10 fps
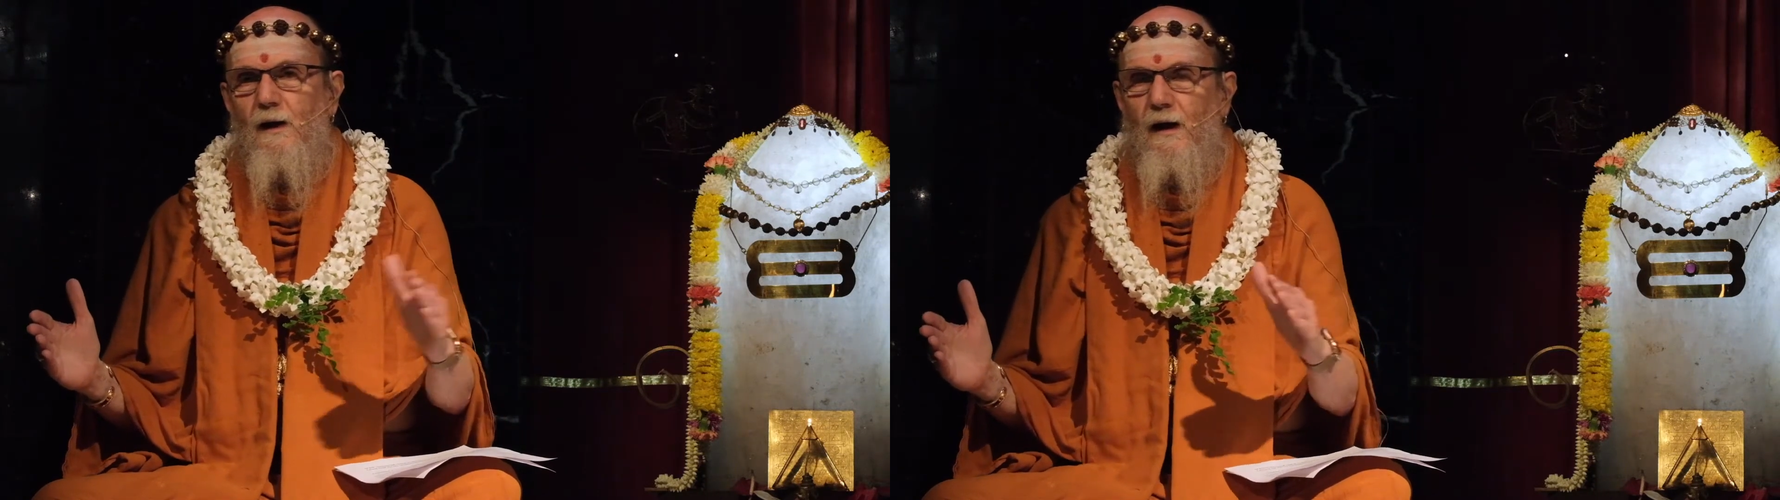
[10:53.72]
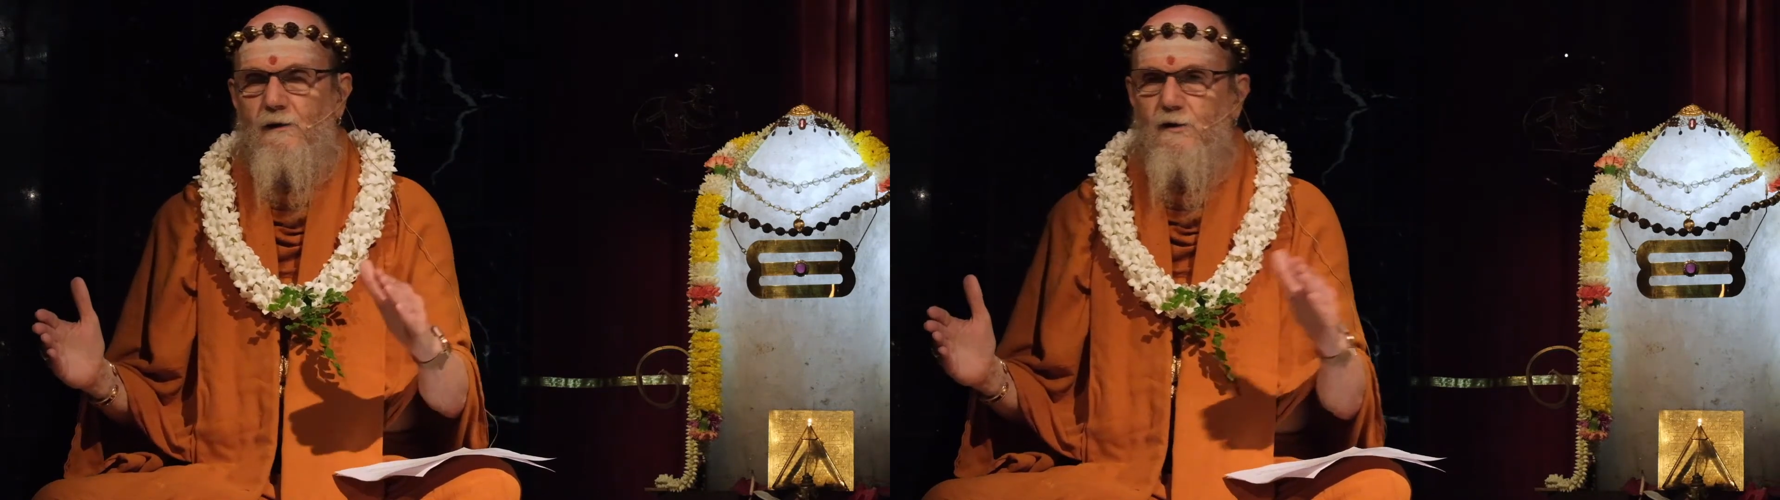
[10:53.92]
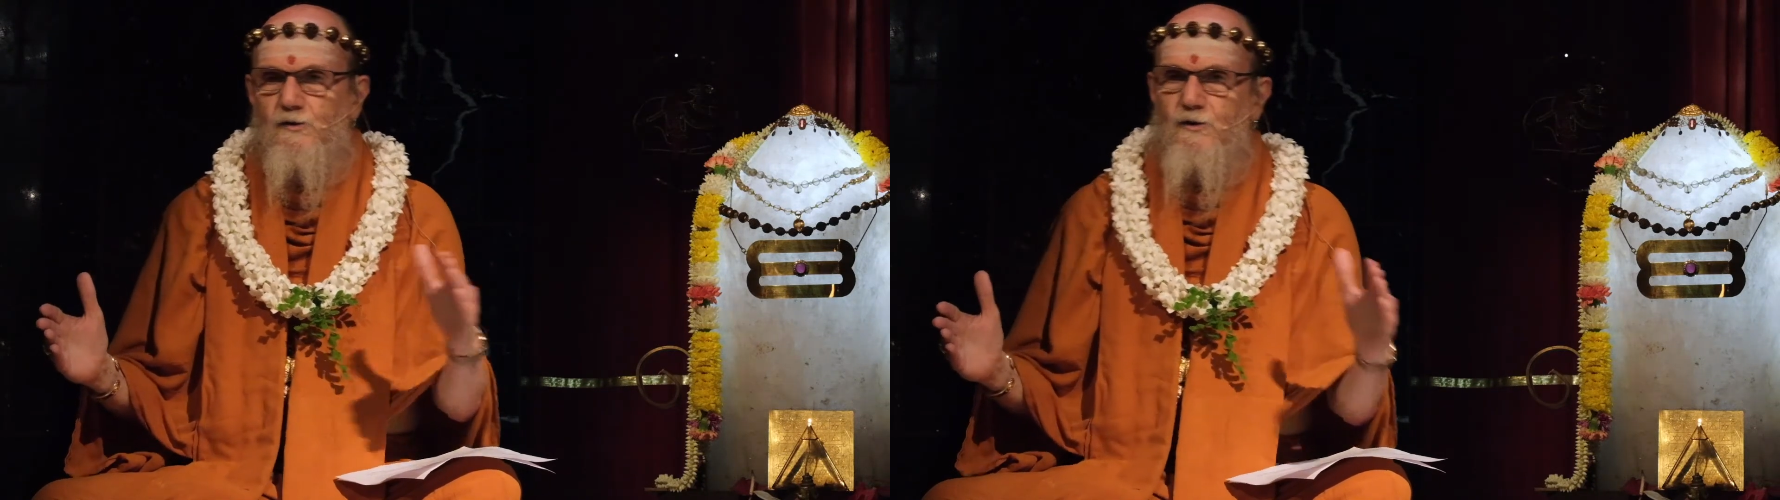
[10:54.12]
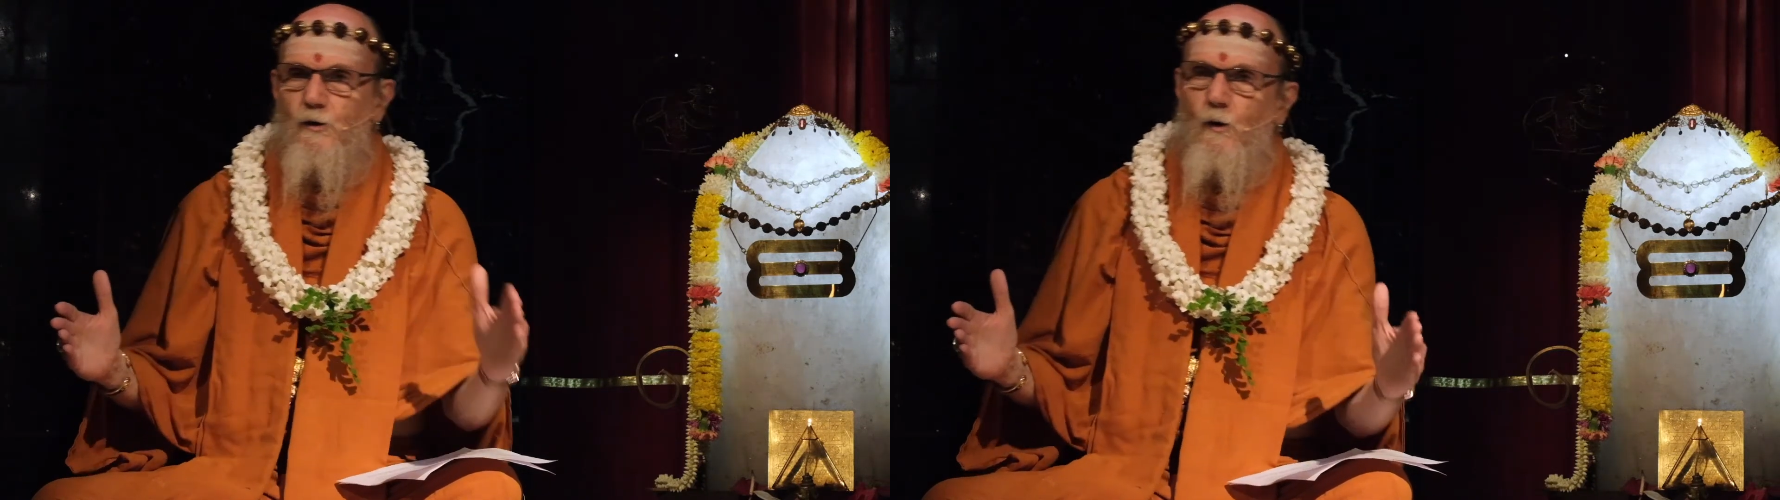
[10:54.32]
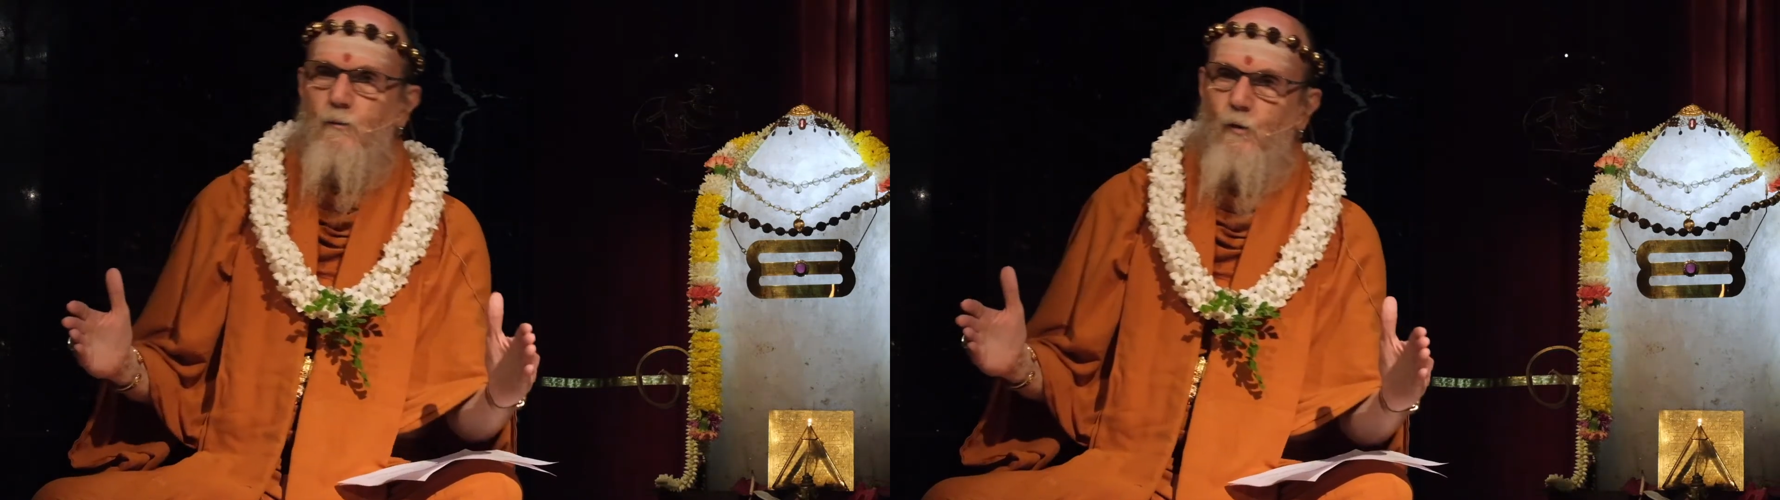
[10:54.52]
at the
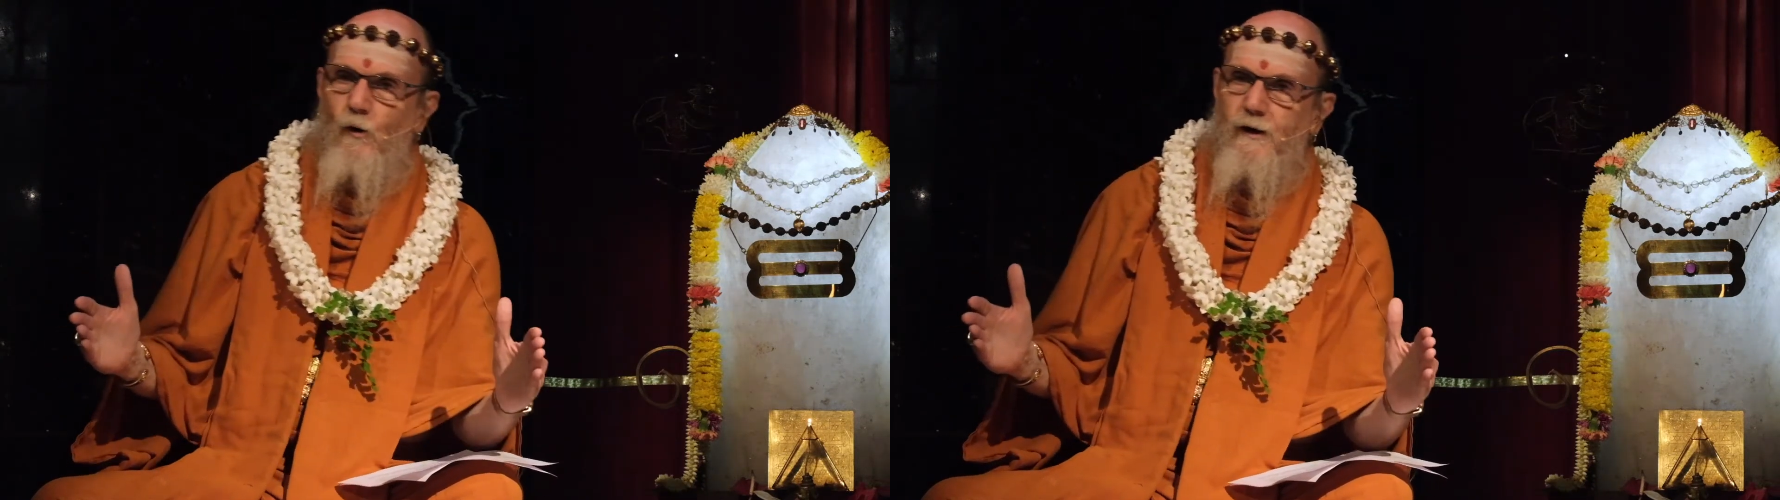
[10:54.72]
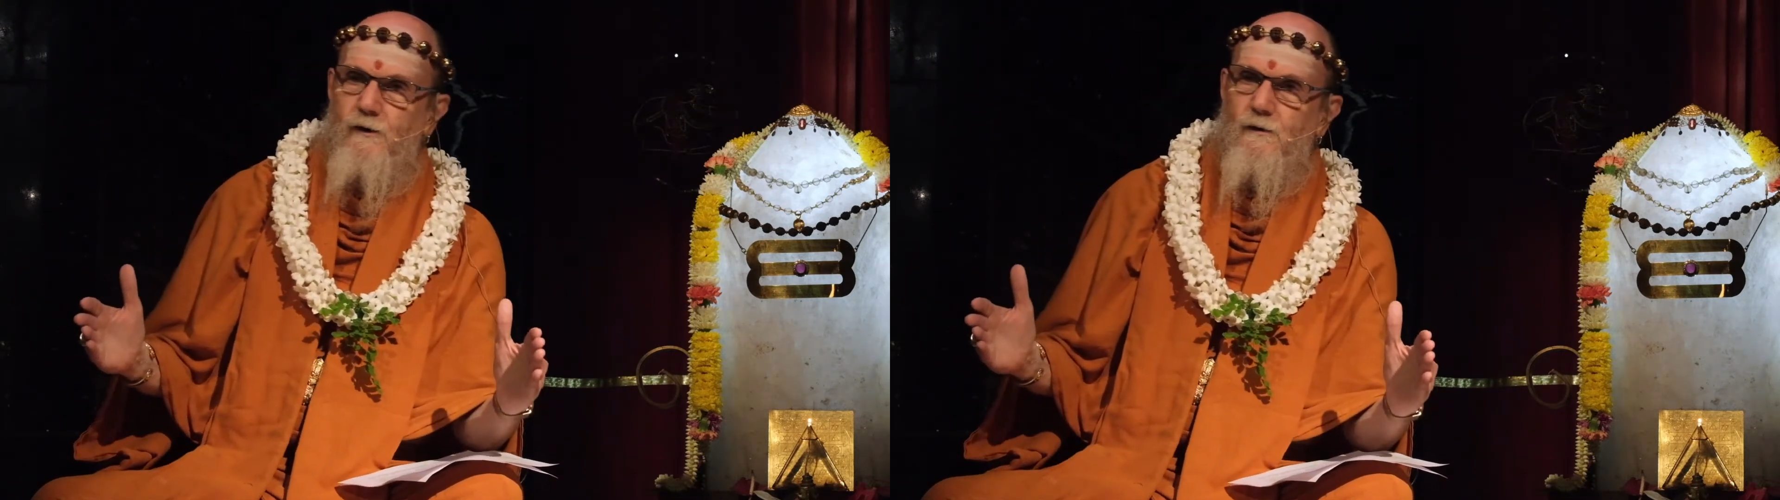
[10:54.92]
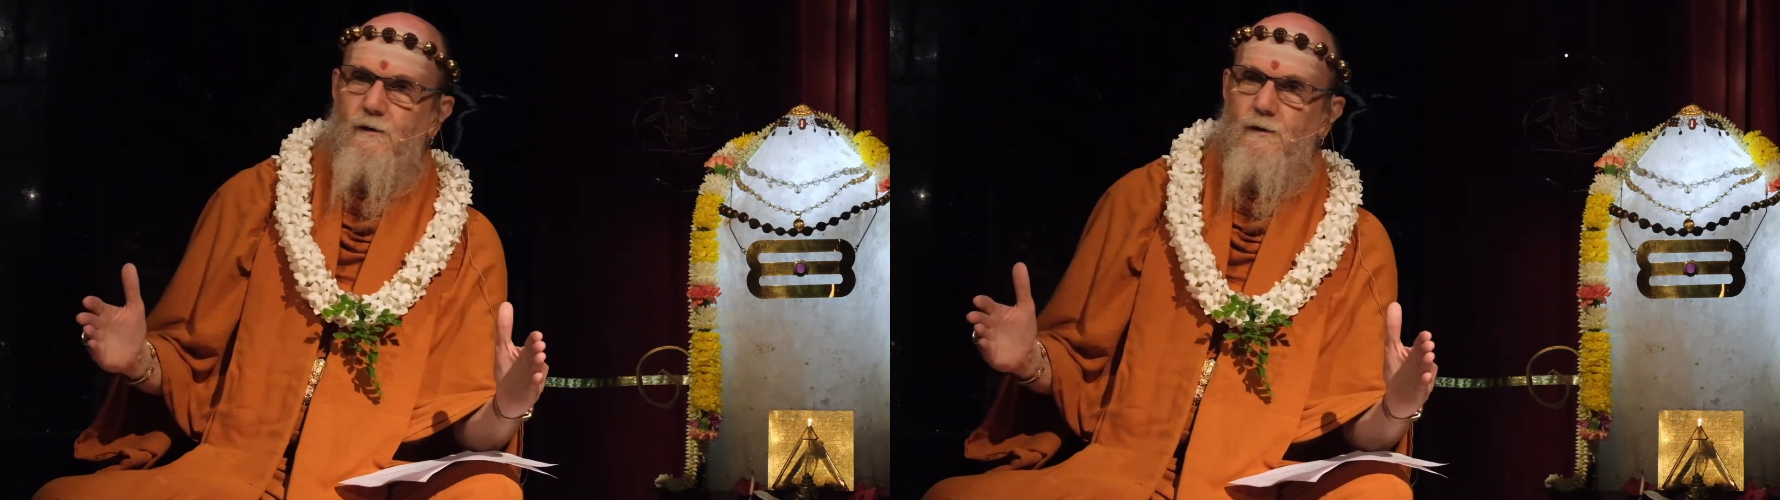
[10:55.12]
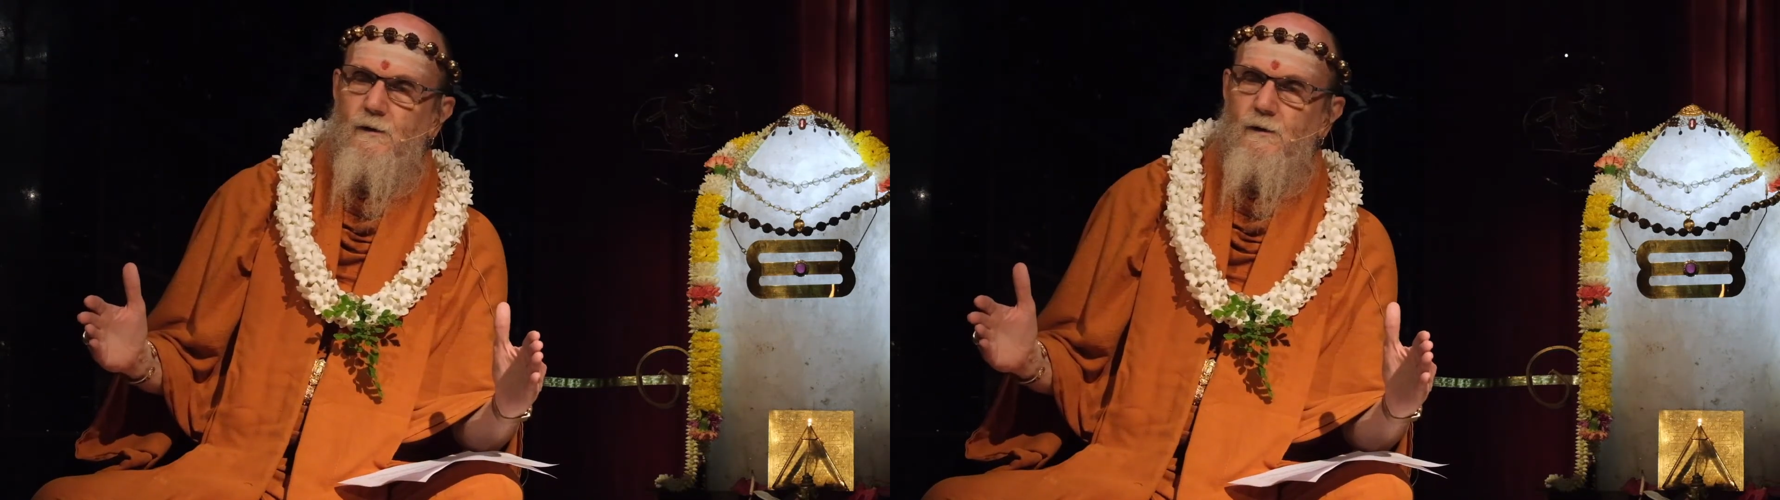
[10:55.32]
zero point,